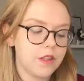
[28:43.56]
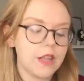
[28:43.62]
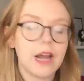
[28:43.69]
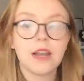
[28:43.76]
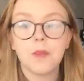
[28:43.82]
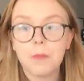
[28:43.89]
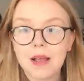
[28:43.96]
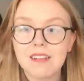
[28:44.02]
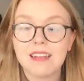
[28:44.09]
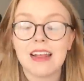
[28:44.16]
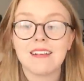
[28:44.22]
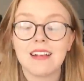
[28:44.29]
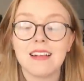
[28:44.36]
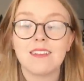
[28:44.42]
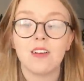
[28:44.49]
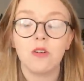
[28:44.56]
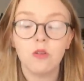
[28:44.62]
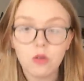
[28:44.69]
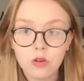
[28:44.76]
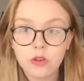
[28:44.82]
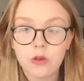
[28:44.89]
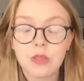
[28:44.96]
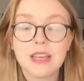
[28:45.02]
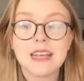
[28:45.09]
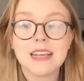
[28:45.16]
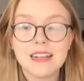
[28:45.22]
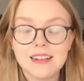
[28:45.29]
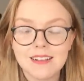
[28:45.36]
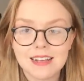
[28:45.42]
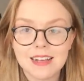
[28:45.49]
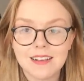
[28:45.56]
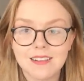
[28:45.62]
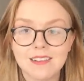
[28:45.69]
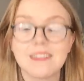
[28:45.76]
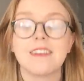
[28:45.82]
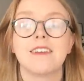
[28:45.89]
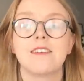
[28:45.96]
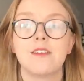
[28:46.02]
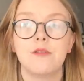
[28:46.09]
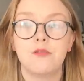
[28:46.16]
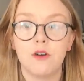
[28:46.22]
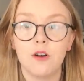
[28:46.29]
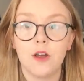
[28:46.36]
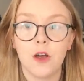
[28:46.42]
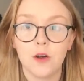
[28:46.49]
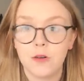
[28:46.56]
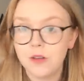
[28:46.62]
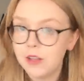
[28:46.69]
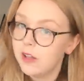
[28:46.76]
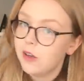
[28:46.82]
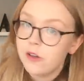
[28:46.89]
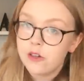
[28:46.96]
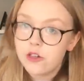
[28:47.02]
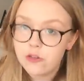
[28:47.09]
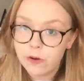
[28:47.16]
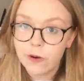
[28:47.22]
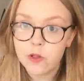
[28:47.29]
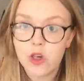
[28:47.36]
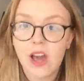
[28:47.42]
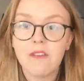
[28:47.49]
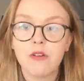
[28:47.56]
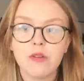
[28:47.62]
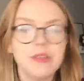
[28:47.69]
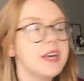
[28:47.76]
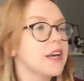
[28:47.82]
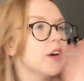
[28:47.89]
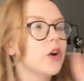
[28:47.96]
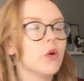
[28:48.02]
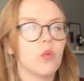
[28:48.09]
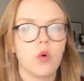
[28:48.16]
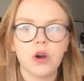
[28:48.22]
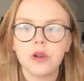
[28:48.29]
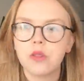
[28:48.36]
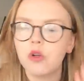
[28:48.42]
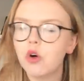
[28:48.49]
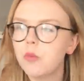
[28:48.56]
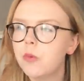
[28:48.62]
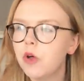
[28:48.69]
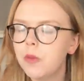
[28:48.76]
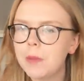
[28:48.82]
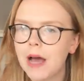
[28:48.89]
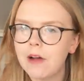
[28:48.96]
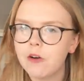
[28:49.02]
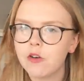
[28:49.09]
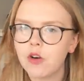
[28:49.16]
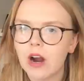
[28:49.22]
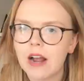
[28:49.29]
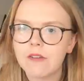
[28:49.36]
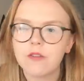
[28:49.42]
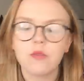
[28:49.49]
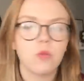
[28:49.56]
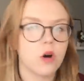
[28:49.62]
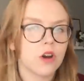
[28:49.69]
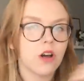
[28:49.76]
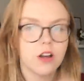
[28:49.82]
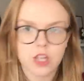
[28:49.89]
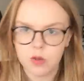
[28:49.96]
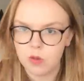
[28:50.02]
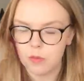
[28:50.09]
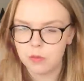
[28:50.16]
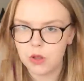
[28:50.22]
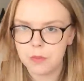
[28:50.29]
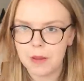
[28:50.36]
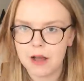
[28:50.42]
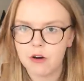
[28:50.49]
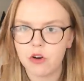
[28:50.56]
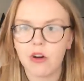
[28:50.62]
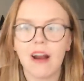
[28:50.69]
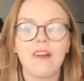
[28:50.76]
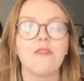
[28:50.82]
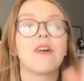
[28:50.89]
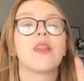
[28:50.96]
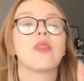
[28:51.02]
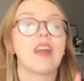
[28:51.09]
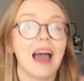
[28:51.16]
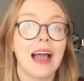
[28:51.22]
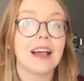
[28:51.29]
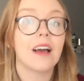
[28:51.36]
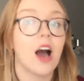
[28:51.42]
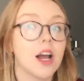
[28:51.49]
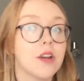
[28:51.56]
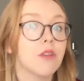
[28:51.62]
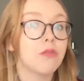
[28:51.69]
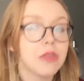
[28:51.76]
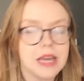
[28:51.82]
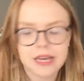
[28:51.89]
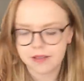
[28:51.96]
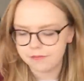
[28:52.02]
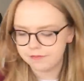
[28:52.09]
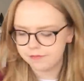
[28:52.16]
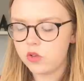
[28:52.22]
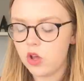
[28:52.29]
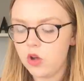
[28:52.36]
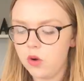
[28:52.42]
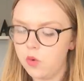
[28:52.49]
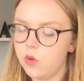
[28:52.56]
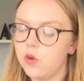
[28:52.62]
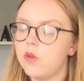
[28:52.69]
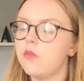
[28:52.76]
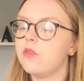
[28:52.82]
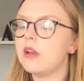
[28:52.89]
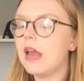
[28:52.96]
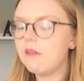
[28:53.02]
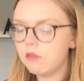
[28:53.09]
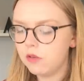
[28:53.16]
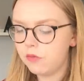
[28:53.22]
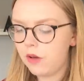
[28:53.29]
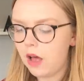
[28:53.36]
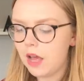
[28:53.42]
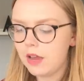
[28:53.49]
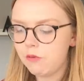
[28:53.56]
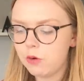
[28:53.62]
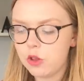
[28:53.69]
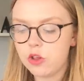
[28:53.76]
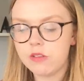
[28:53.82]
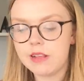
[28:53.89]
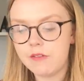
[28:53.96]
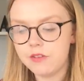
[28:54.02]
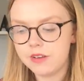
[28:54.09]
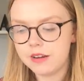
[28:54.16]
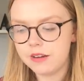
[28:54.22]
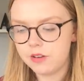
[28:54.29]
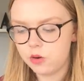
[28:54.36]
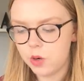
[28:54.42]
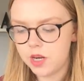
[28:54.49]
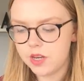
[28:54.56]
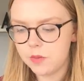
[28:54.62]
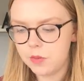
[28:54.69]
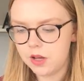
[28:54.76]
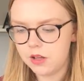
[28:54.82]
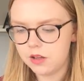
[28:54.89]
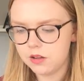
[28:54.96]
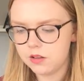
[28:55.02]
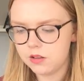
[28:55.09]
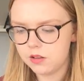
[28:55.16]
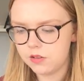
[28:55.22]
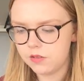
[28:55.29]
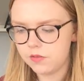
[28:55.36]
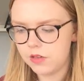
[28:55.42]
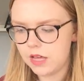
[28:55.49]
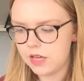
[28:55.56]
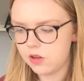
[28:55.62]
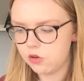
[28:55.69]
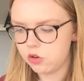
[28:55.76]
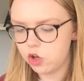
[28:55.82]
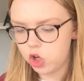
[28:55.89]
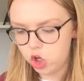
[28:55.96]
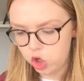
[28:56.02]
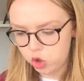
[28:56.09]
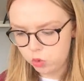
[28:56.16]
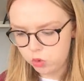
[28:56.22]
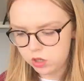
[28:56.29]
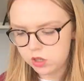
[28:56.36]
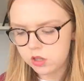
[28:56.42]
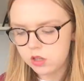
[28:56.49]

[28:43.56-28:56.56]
And the best essays are also the easiest to follow. Structure everything, one thought per paragraph, one argument per paragraph, that kind of thing. So for level 5, which is 17 to 20 marks for AO2,